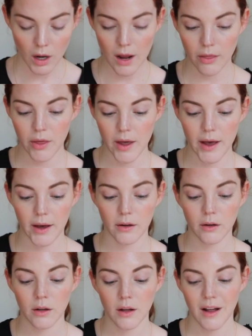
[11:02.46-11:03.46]
And
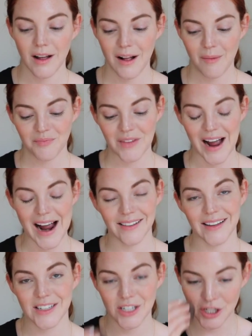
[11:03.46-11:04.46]
then I
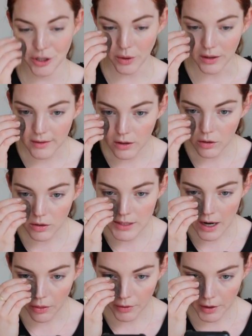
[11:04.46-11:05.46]
like to do a little
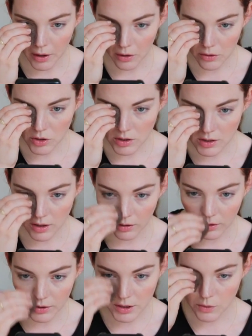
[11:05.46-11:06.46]
down the nose, just a
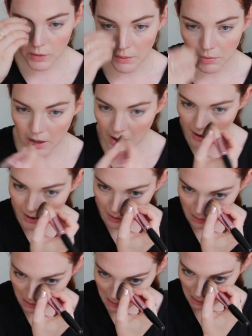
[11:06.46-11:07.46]
little sweep
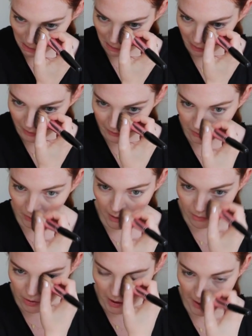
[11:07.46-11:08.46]
there, a little
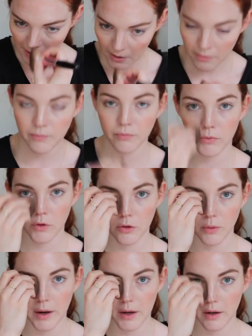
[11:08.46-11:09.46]
sweep there.
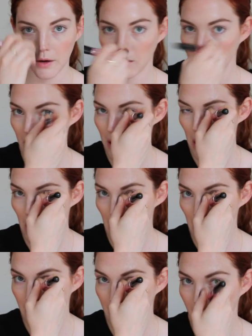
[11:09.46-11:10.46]
So right here
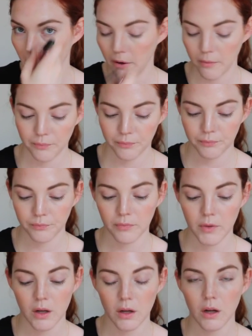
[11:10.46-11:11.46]
and here.
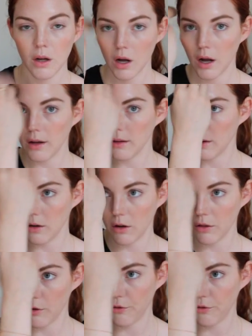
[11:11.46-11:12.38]
A little on the